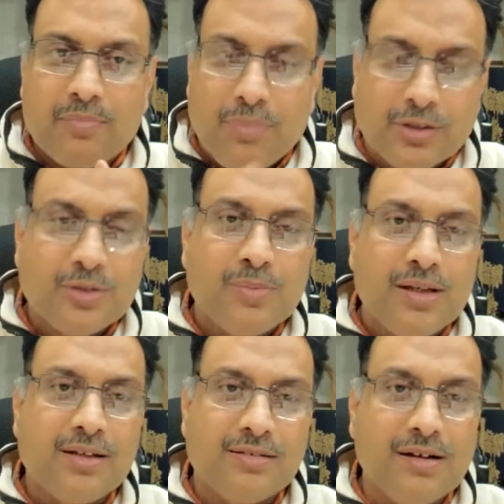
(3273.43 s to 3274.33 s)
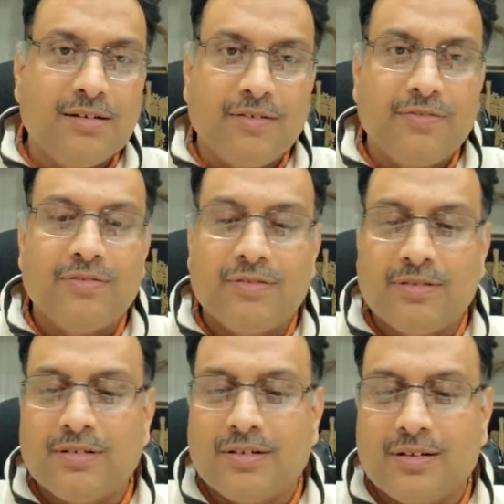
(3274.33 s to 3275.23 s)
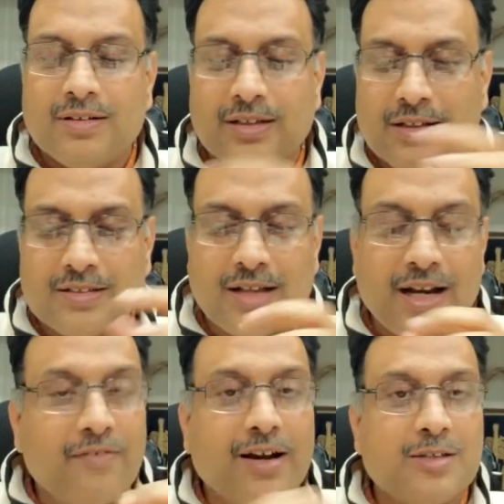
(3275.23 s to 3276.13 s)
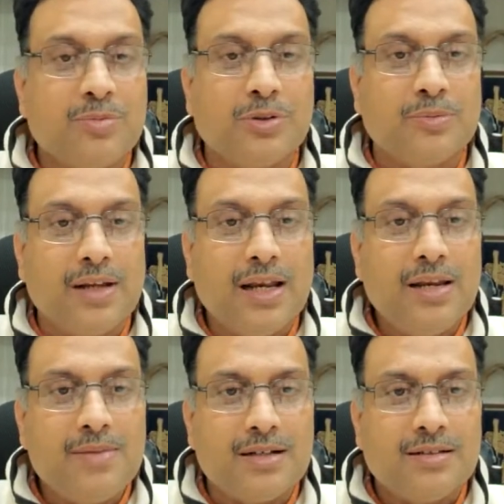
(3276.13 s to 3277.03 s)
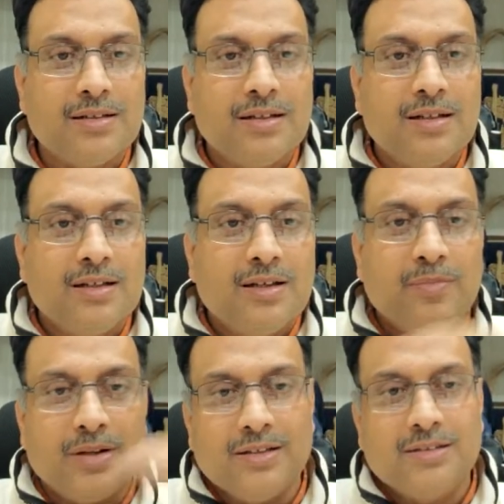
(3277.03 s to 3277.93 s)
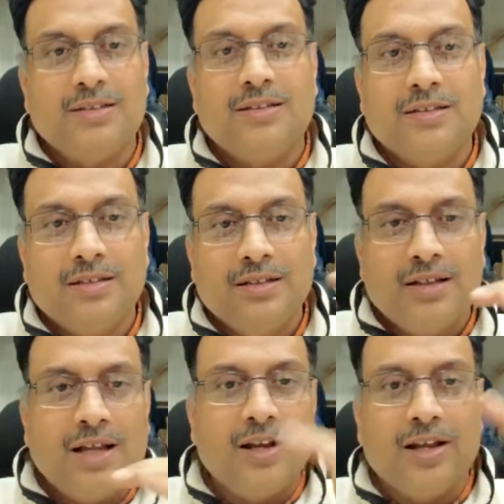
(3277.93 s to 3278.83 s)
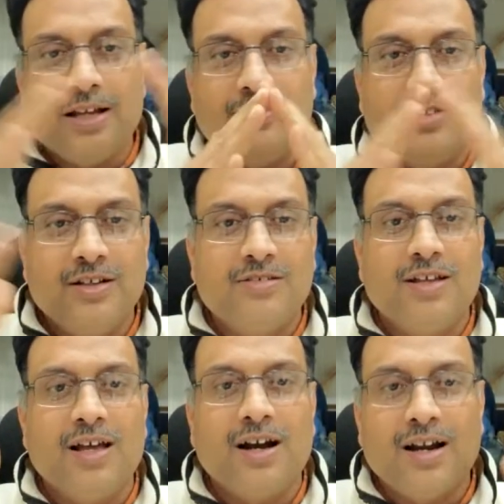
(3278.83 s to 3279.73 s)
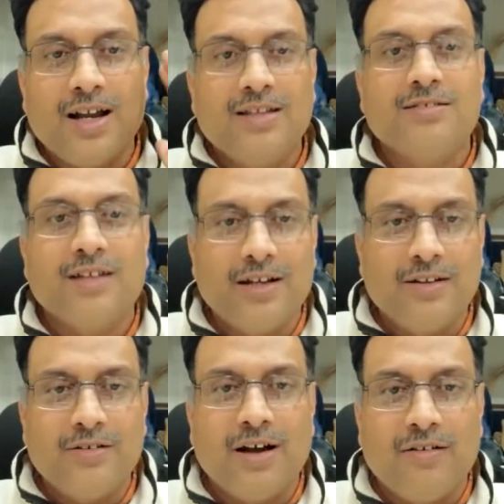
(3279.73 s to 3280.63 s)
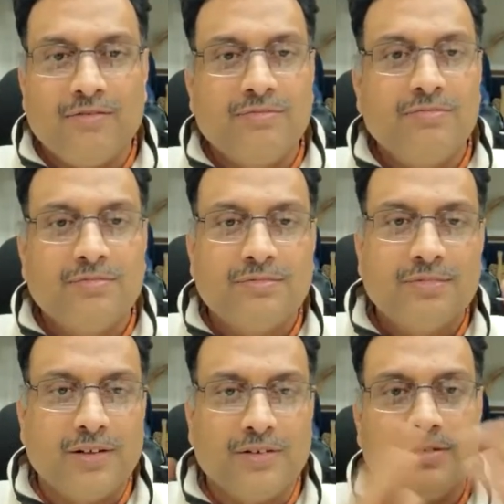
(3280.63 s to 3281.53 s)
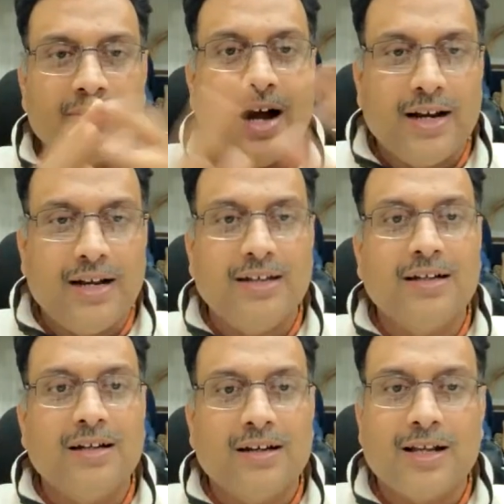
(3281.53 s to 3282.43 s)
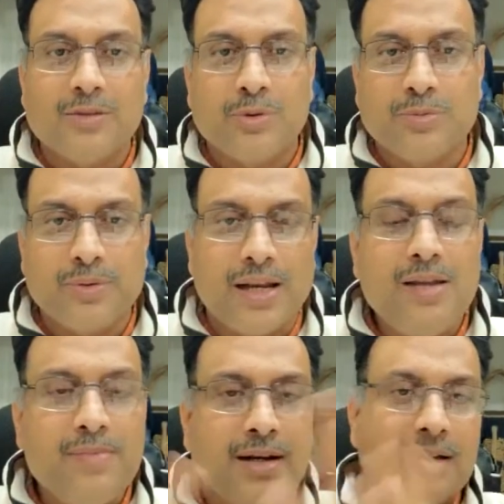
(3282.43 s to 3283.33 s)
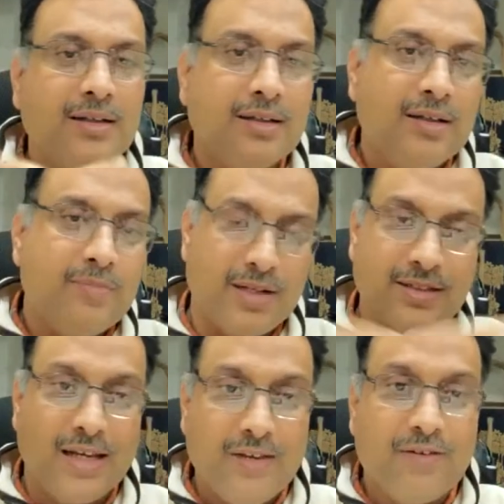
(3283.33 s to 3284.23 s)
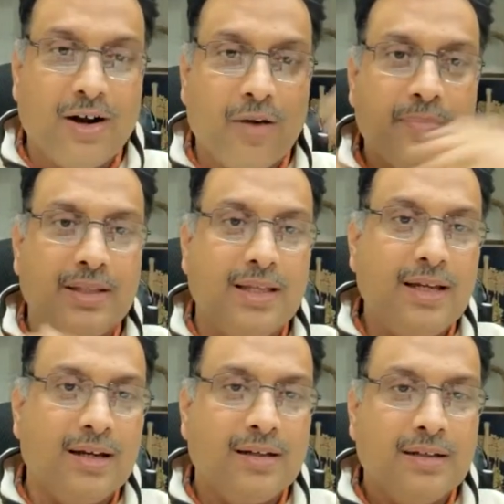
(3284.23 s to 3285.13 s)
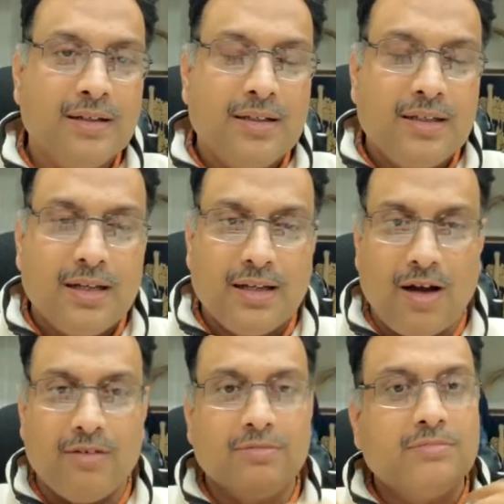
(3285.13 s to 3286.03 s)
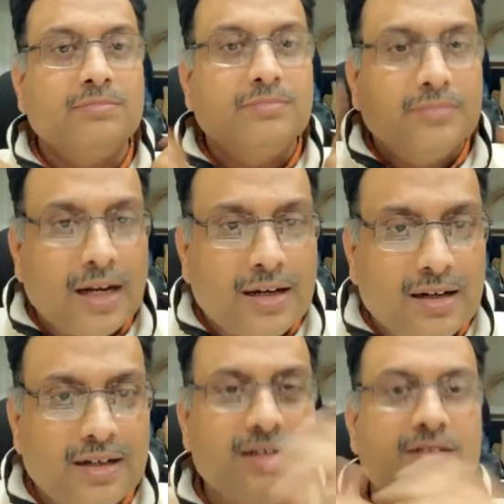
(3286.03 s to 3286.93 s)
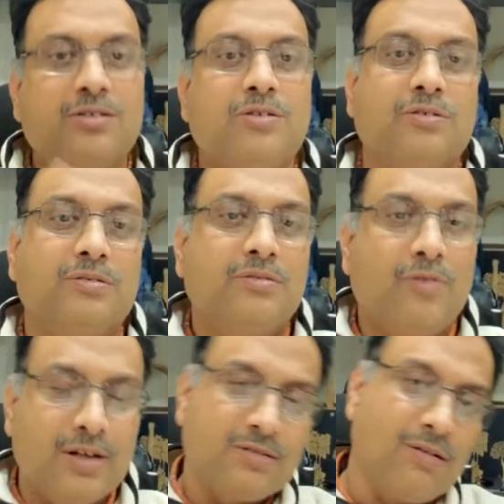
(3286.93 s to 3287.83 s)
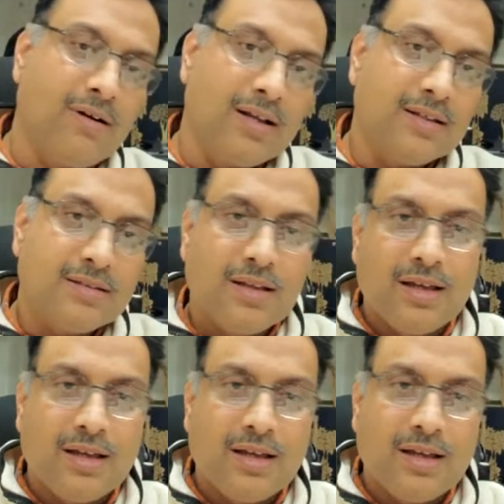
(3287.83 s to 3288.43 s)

possibly a result of this kind of transposable elements, because in a gene is there on either side, you have, identical transposable element. Does it leave a copy there? Now that leads to what is called as